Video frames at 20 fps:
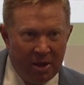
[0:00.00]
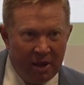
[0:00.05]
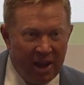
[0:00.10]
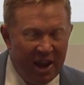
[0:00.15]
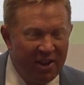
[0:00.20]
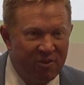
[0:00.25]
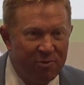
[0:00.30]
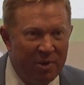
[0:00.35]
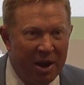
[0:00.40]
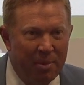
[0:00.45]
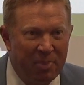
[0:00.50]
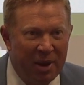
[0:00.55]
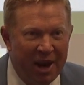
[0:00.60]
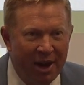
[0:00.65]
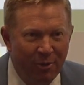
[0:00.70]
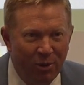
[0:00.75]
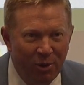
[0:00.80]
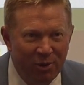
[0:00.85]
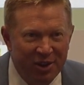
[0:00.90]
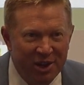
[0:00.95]
If my
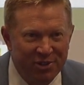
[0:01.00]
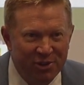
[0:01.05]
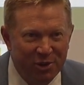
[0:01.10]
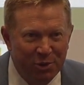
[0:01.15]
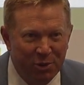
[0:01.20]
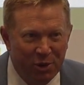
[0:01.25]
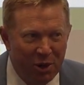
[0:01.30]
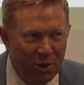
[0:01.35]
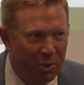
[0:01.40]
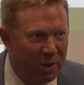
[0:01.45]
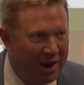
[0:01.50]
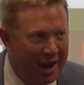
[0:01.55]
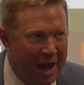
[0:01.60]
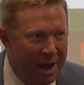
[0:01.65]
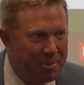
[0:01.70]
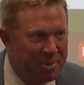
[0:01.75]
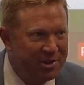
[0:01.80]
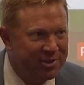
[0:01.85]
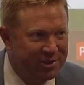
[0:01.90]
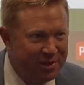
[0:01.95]
payroll doesn't grow, what
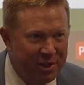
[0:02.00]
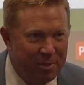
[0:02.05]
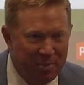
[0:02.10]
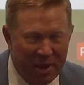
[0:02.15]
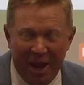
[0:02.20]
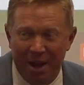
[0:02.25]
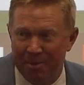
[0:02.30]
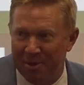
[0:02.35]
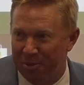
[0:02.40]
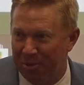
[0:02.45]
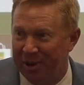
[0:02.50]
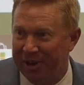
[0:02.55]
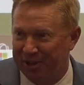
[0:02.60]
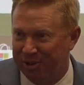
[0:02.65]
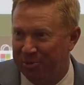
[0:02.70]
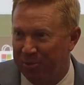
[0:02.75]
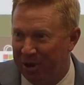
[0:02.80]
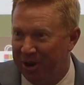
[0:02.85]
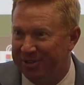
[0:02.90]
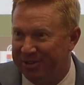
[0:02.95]
happens to the payment when
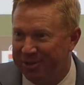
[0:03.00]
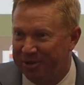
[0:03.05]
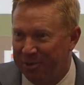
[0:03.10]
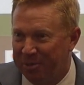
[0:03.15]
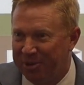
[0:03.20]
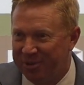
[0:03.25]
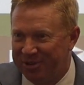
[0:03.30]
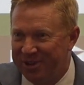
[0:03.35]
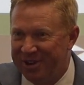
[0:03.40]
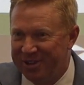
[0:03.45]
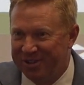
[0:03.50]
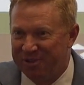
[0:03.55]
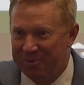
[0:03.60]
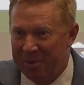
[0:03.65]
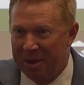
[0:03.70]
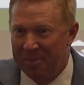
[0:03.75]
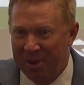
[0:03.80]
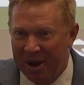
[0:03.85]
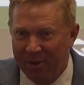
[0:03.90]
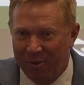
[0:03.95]
expressed as a percentage of
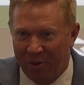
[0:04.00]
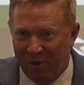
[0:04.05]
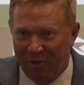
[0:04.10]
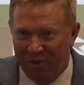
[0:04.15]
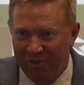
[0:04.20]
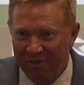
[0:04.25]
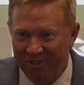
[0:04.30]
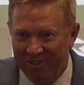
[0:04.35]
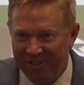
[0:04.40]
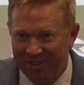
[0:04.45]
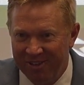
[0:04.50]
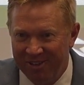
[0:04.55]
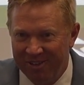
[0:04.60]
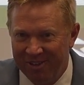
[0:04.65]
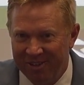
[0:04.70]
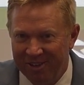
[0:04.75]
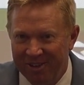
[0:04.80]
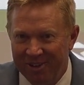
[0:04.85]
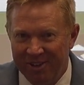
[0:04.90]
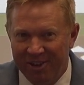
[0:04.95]
my payroll?
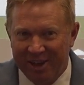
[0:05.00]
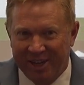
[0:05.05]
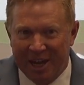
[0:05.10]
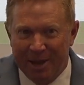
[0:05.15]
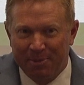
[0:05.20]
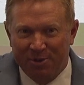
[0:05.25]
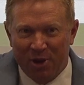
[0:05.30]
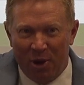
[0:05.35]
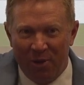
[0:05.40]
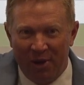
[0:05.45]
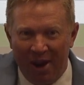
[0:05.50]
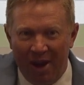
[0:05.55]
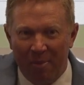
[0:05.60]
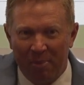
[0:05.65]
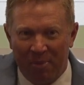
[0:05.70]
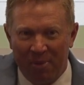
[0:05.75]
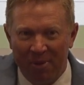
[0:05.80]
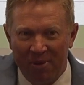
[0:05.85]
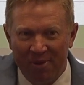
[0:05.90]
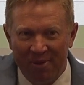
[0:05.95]
It keeps going
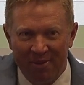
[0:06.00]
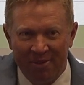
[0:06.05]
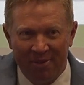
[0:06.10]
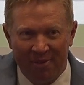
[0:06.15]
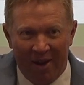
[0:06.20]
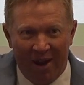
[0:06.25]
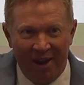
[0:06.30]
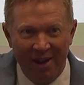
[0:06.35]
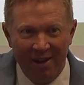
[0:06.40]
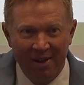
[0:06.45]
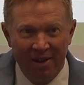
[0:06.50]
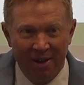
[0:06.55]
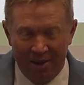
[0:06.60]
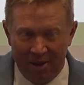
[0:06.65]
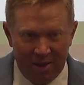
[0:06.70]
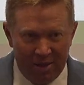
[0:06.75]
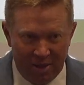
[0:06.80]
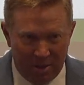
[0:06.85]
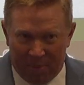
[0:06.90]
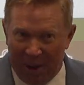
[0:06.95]
up, right?
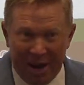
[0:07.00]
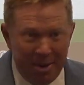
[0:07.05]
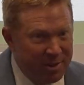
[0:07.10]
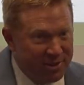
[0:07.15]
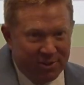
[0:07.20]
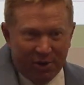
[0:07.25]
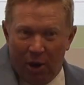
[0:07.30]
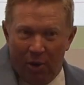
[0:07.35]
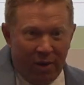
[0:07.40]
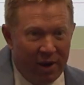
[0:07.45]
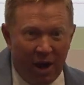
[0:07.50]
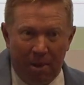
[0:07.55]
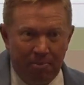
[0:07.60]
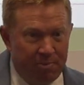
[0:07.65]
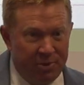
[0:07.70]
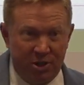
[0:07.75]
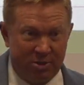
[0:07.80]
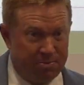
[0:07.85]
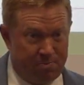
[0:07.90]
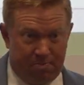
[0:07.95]
The payment's going
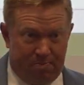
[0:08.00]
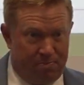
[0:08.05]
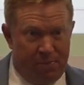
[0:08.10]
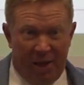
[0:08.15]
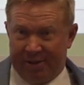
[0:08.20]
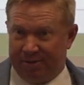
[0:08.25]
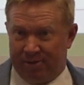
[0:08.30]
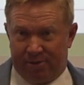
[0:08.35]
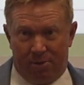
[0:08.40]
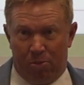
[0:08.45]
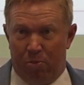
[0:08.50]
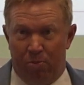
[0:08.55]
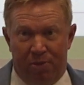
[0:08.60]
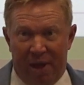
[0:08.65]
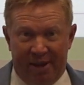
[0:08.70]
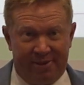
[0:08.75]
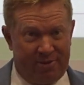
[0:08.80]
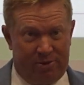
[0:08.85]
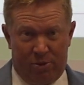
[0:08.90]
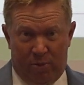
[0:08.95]
up, just that's
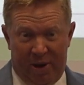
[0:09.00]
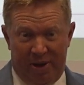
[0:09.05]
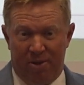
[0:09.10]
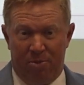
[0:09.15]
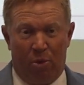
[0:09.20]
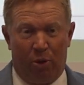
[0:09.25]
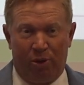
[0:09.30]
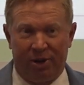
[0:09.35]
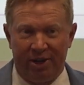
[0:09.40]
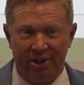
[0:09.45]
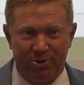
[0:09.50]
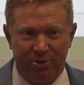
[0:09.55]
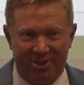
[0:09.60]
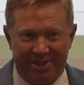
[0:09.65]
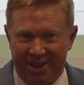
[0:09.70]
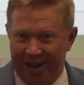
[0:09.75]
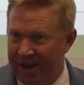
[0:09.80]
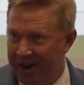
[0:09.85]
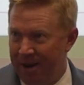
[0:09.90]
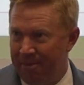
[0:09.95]
the way the mortgage was
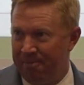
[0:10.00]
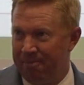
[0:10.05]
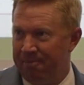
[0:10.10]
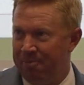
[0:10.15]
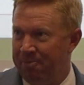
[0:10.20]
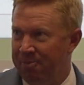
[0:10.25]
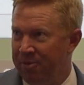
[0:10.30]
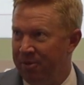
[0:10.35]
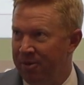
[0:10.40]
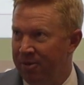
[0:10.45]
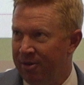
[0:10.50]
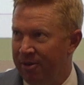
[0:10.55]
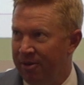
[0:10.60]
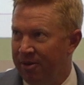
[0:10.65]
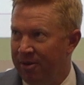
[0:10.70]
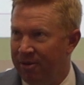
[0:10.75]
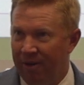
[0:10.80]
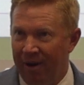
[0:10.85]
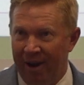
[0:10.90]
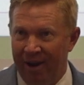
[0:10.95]
set up,
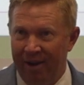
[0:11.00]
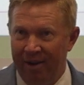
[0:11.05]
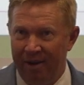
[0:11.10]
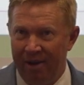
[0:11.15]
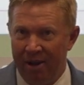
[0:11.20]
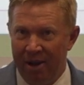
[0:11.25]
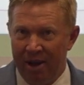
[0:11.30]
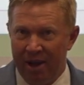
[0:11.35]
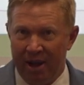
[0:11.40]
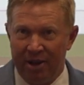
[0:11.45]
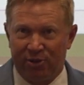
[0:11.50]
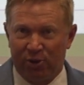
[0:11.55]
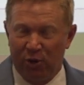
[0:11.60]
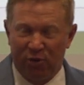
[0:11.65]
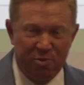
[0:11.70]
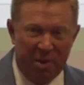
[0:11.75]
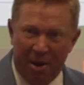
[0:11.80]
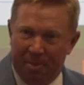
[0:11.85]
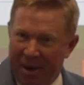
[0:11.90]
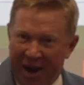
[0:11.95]
right? And so
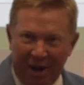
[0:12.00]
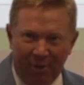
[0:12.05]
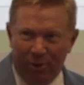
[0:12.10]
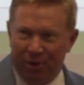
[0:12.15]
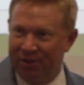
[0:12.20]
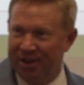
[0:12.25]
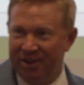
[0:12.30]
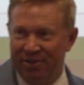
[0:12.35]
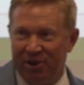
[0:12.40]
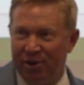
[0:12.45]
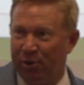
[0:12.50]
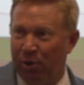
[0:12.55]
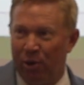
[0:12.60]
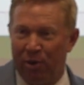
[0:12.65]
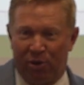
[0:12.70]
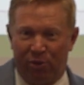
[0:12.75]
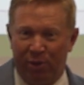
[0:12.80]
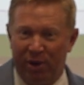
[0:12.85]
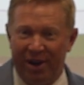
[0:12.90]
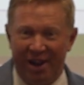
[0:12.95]
if my payroll doesn't grow
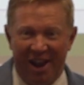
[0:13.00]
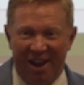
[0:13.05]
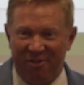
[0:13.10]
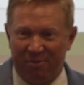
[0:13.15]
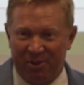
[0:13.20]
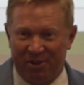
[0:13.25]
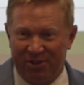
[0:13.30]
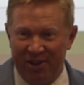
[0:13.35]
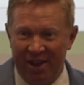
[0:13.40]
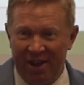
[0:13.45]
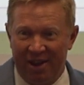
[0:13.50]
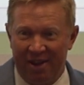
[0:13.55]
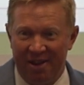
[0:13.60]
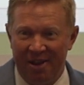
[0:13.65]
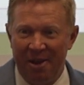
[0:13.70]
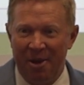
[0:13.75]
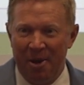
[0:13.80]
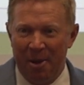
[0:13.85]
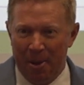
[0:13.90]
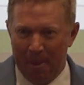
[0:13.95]
at 3.5%,
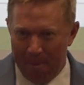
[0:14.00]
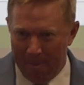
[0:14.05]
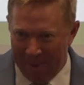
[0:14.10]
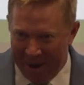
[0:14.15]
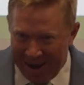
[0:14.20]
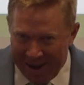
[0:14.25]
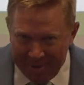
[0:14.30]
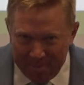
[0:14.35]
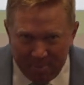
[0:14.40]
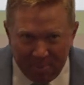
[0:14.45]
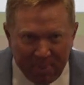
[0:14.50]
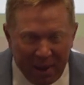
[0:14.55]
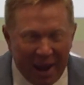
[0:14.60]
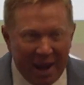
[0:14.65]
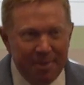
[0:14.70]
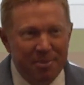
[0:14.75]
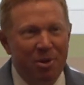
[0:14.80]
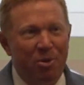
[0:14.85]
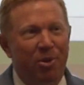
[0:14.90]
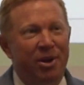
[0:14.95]
my
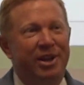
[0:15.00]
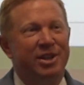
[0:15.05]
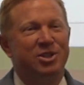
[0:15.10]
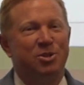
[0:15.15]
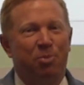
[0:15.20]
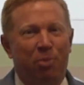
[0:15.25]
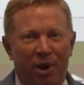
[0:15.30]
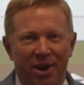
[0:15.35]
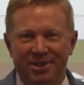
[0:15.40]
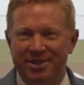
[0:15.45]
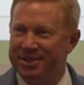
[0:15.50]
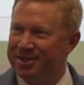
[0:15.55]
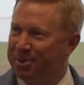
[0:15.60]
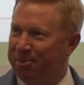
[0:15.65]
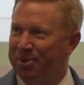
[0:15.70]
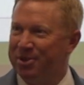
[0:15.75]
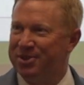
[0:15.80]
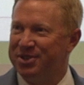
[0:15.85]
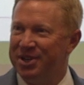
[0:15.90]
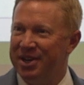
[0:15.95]
payment when expressed as a
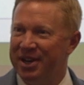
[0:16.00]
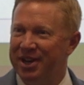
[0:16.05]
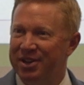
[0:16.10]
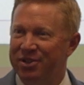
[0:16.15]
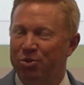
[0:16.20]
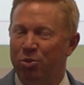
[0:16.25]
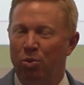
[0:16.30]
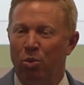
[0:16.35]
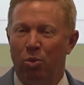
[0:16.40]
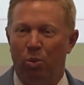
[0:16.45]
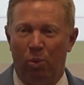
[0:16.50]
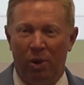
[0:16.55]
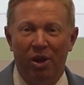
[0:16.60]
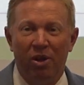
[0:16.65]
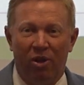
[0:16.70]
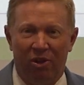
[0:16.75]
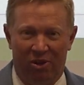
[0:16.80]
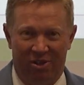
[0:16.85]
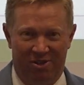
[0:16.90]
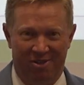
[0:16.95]
percentage
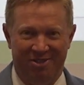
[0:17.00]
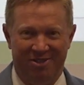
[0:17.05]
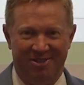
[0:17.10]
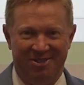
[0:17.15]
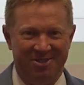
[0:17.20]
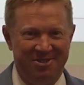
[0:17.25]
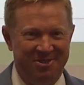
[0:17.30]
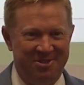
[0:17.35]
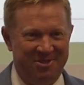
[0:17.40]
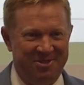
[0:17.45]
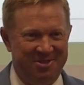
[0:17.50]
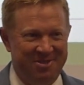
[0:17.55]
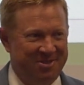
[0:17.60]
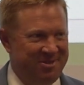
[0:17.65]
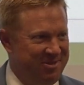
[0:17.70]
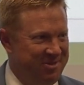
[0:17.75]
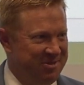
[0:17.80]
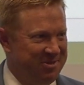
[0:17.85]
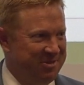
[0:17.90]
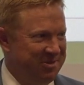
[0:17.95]
will.
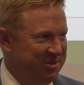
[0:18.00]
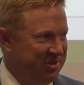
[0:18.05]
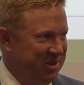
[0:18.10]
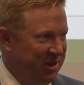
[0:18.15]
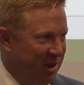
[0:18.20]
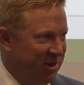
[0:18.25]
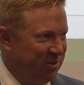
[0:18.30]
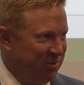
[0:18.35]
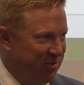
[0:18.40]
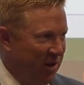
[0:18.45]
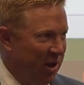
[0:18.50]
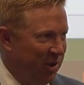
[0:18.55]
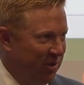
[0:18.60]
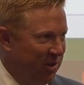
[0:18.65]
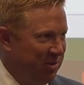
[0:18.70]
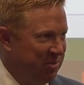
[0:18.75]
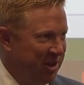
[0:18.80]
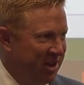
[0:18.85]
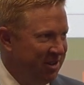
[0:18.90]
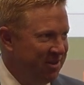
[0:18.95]
You guys
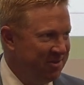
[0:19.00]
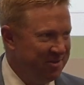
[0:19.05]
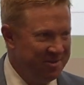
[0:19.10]
following me?